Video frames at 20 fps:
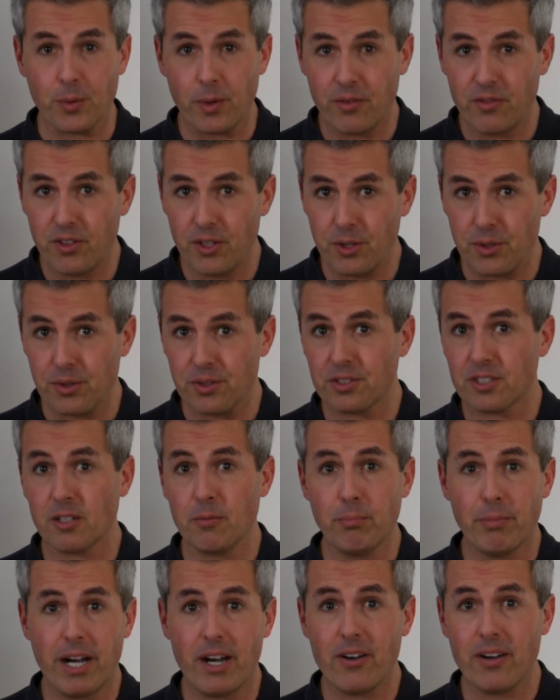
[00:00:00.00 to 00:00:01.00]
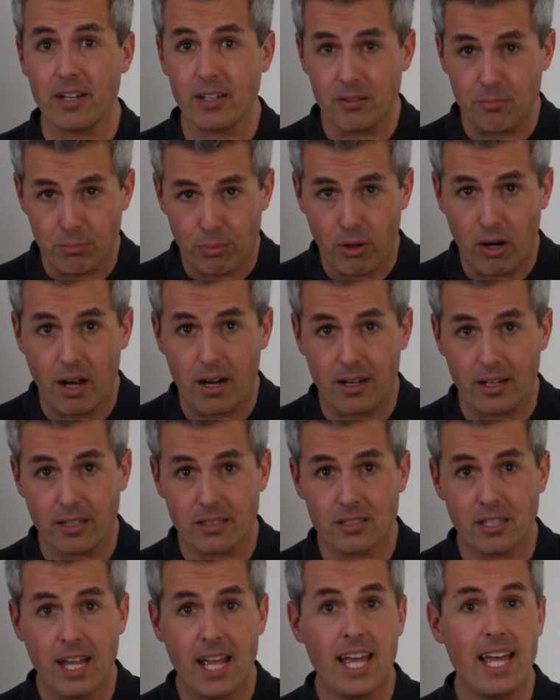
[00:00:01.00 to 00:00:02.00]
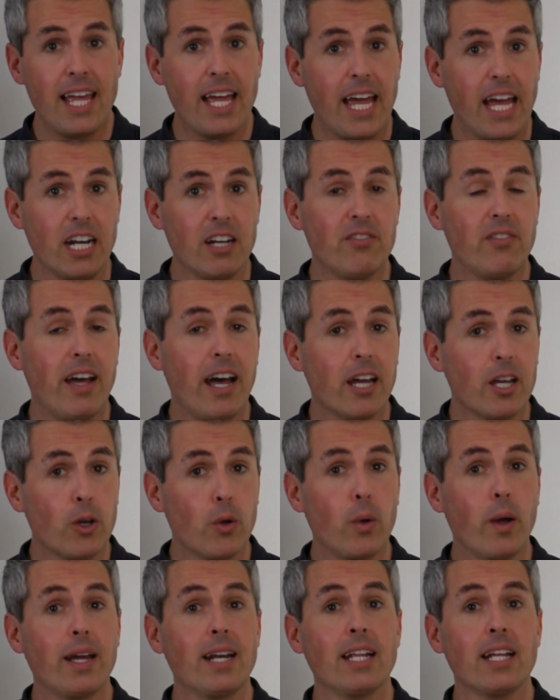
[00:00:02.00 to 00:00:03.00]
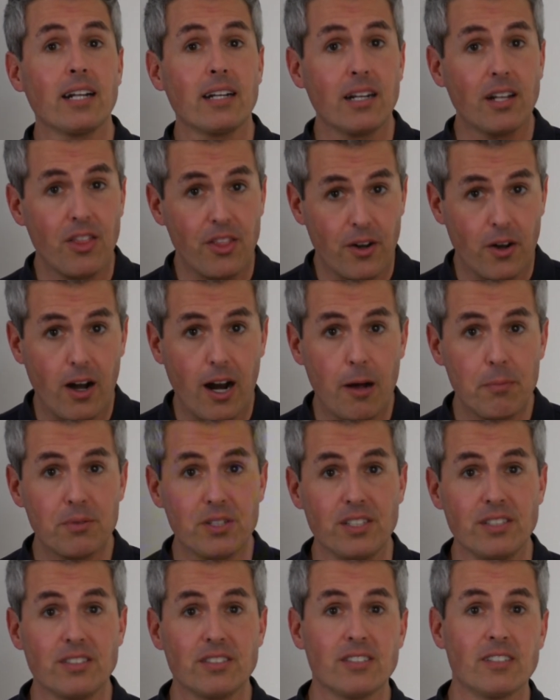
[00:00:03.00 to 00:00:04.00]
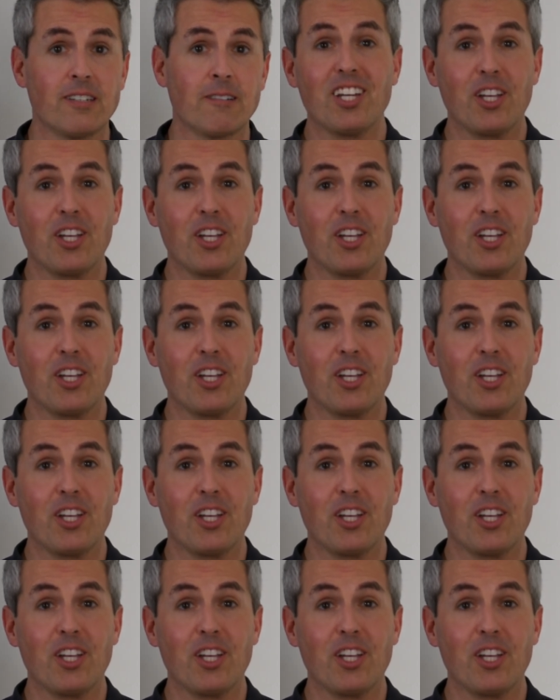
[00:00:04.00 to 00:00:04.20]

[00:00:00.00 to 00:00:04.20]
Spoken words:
reviews, comparing products, and evaluating their options.